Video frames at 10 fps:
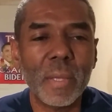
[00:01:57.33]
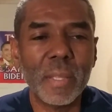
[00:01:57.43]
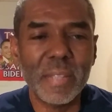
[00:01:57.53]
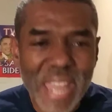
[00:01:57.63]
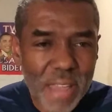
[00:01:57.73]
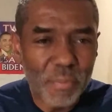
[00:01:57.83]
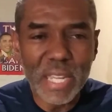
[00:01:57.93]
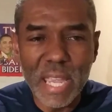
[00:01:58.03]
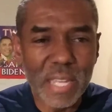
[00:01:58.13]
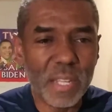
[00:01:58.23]

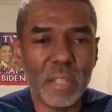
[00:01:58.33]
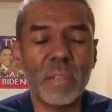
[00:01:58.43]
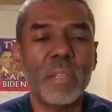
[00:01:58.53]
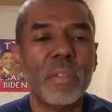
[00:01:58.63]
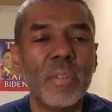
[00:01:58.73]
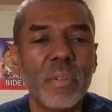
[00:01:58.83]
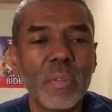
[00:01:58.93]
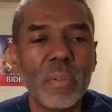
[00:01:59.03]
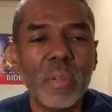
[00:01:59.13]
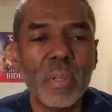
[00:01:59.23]
navigating
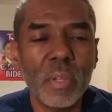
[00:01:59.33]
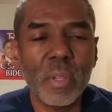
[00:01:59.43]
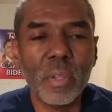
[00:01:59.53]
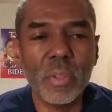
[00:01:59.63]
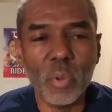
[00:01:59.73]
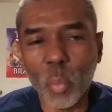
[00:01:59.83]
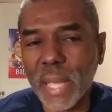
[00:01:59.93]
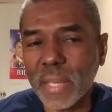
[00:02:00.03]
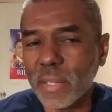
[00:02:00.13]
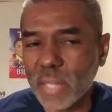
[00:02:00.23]
the way
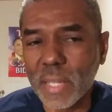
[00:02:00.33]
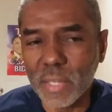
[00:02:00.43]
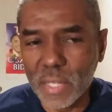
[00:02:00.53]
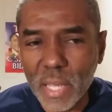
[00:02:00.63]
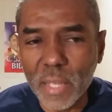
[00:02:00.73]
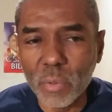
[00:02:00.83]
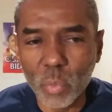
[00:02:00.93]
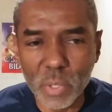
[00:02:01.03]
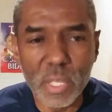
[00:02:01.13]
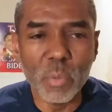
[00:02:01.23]
that they can get
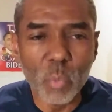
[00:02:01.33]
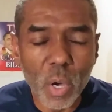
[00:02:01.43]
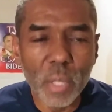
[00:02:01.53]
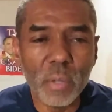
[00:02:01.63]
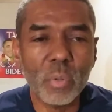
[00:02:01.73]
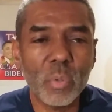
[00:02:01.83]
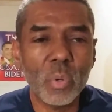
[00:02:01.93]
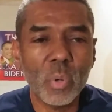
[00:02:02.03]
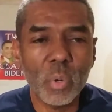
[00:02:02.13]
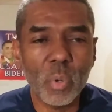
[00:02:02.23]
what they want,
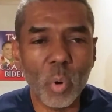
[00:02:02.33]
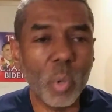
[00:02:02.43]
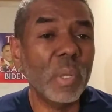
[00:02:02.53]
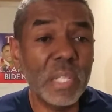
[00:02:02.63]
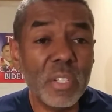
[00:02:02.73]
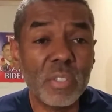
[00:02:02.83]
or at least